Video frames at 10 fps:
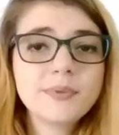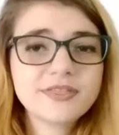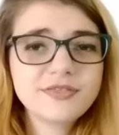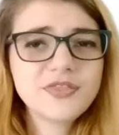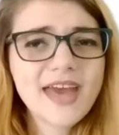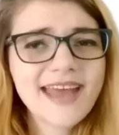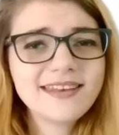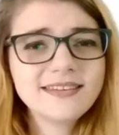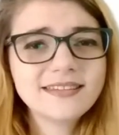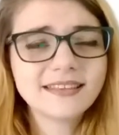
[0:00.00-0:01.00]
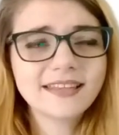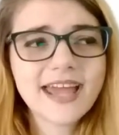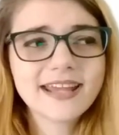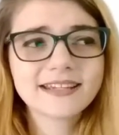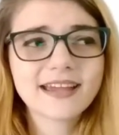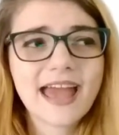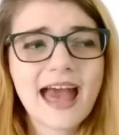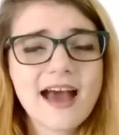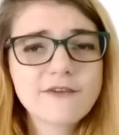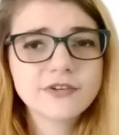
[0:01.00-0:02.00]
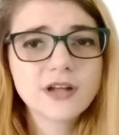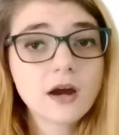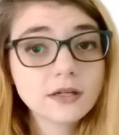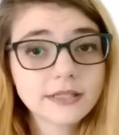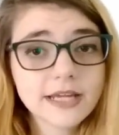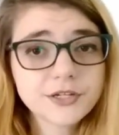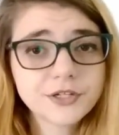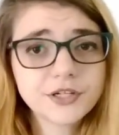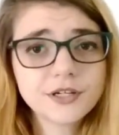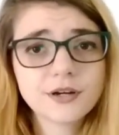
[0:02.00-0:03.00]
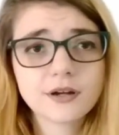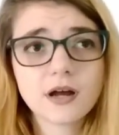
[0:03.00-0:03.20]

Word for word: But then, like half an hour later,